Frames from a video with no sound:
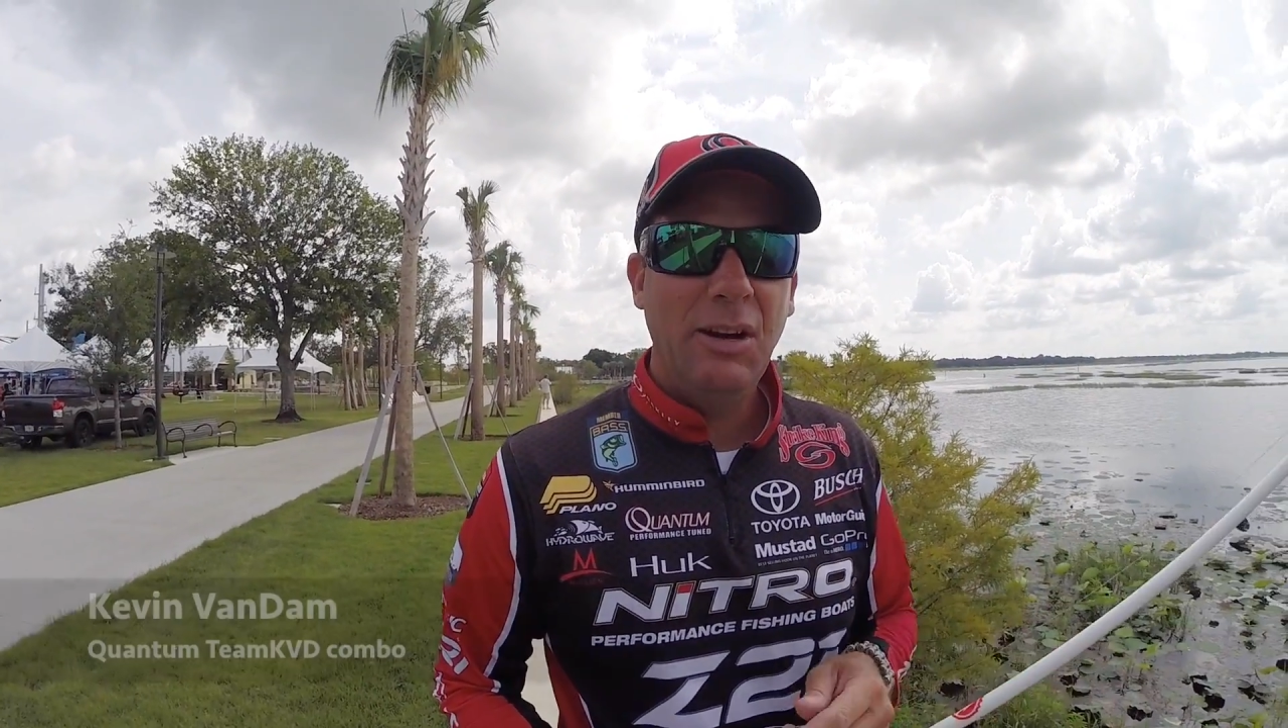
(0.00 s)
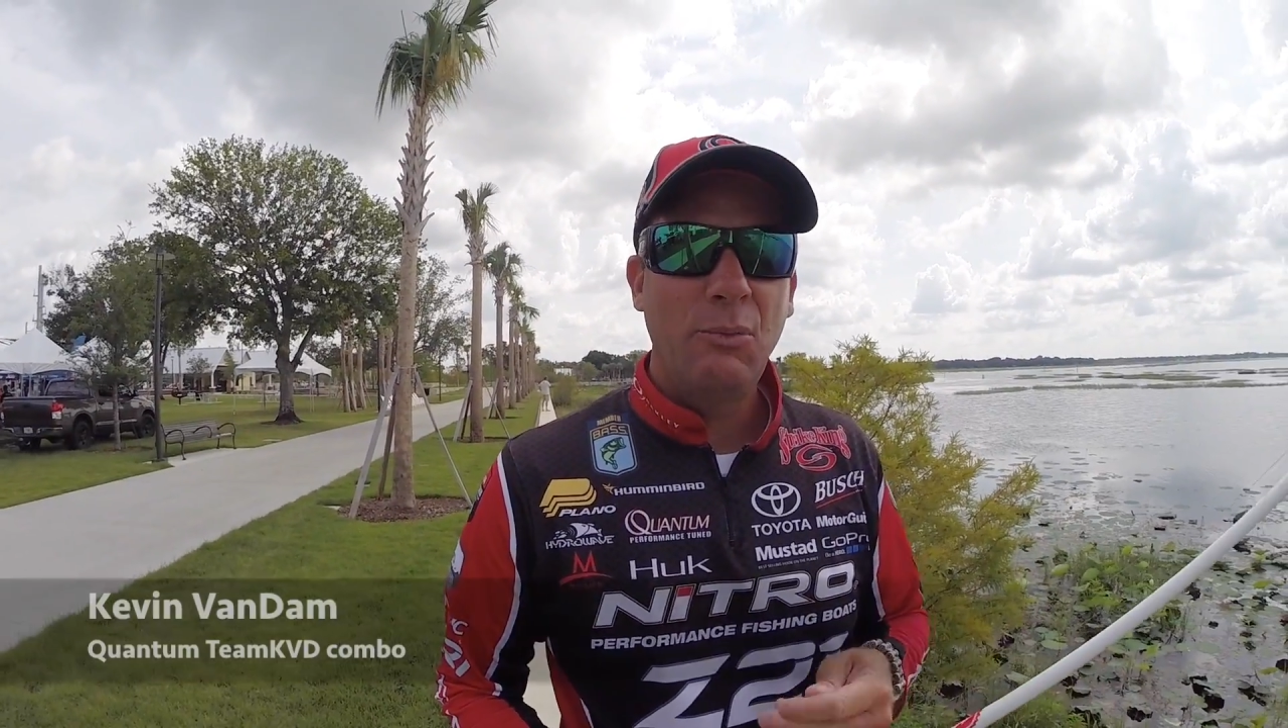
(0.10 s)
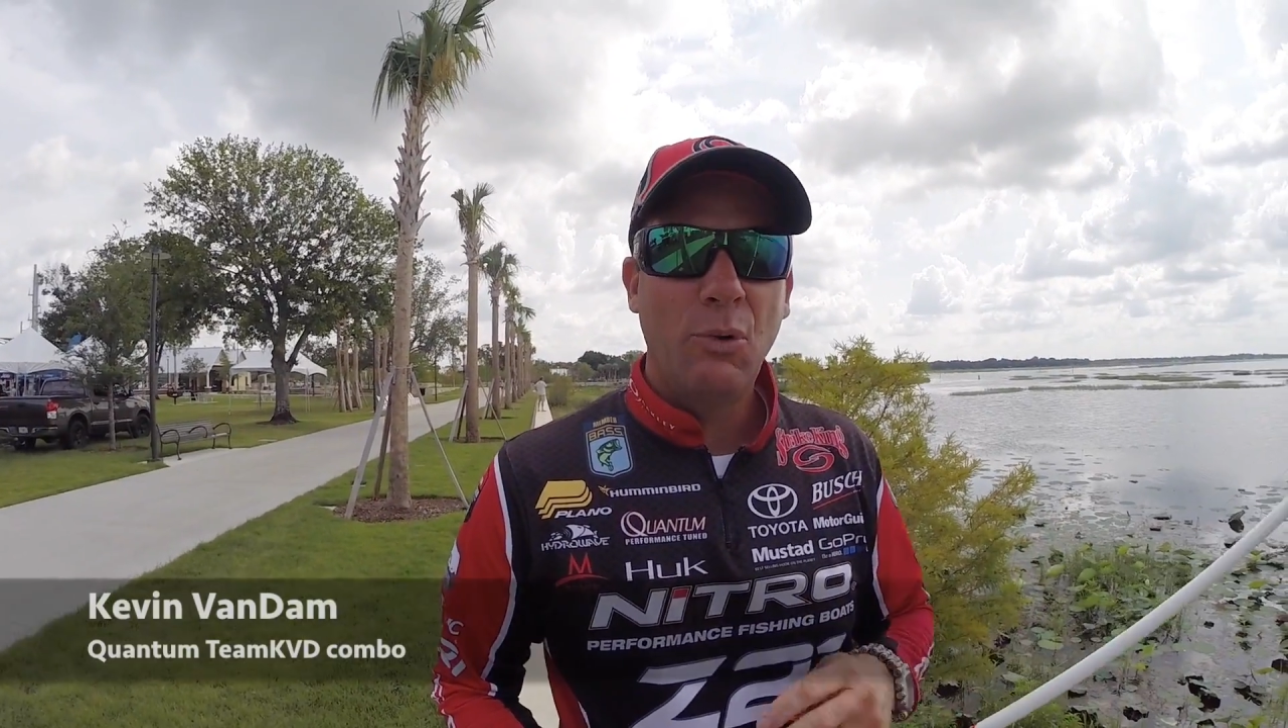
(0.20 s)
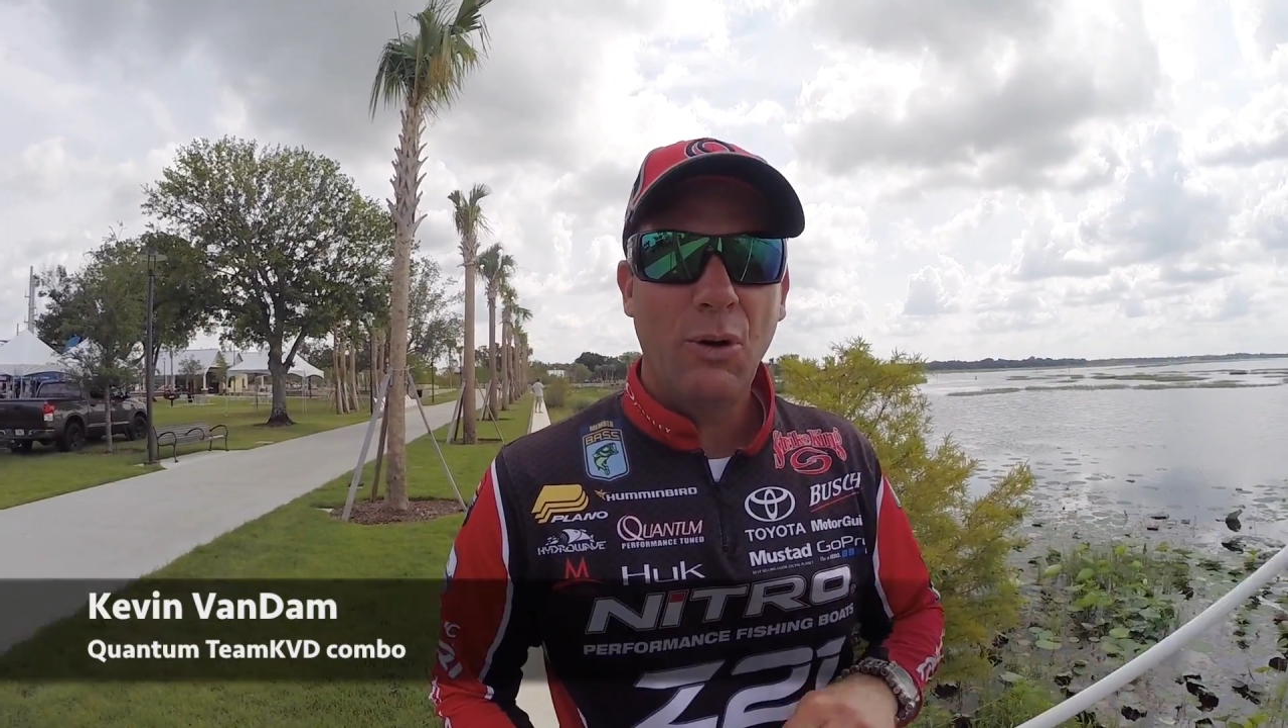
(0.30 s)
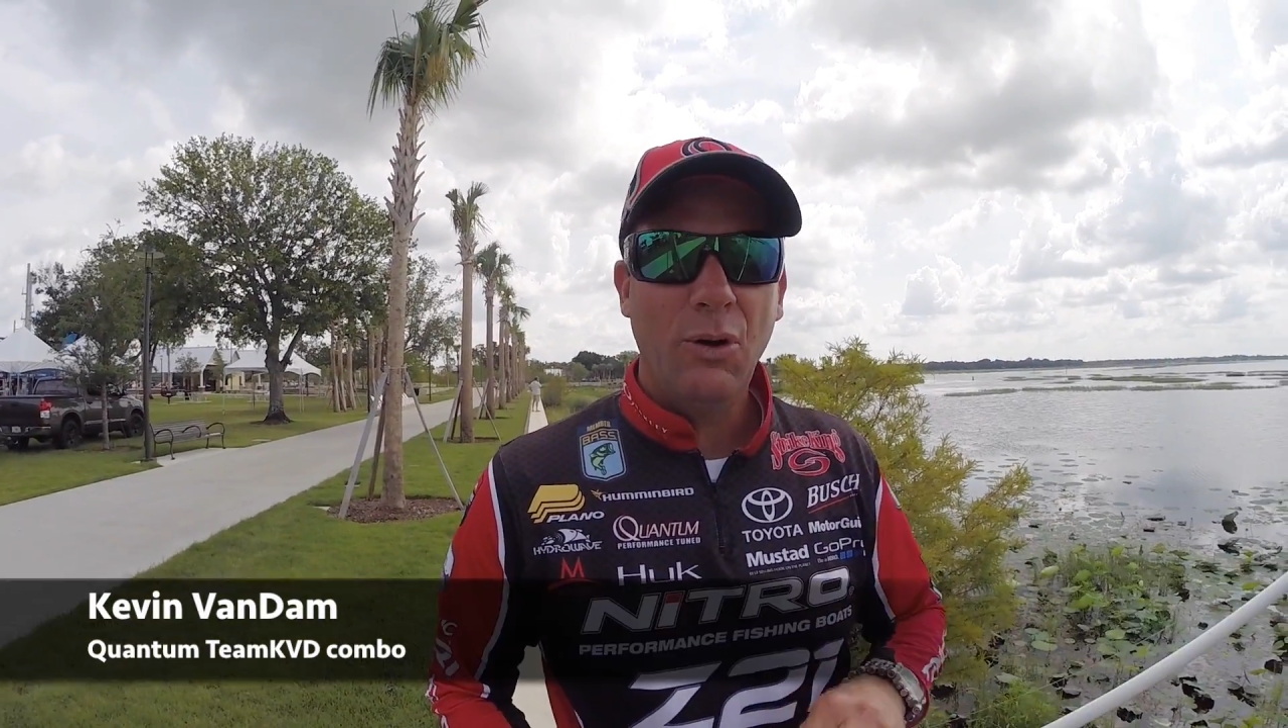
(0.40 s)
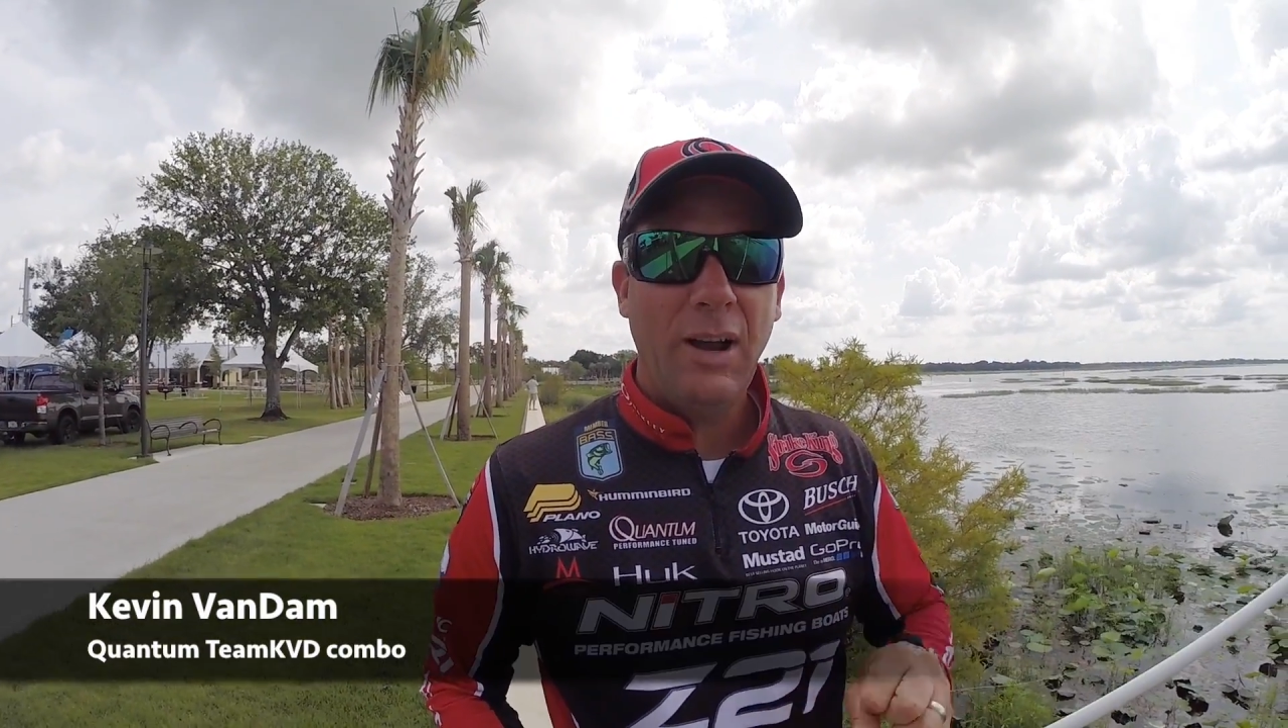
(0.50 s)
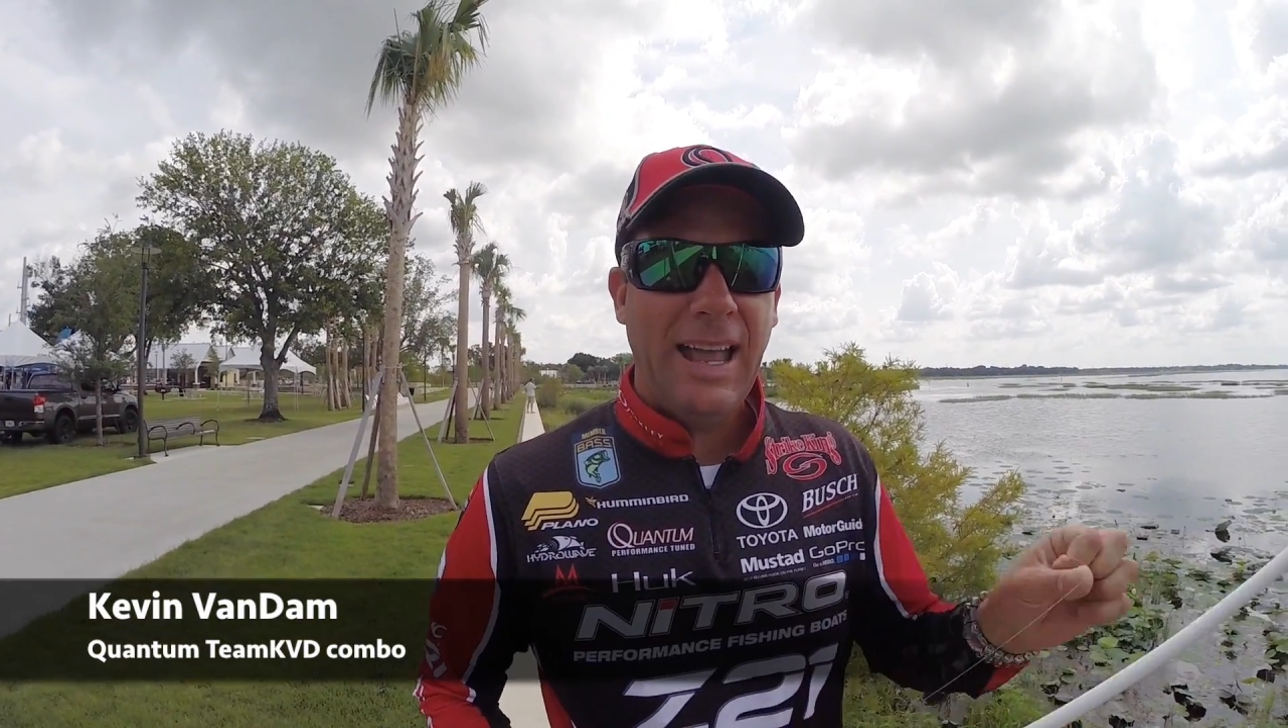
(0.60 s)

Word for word: and we're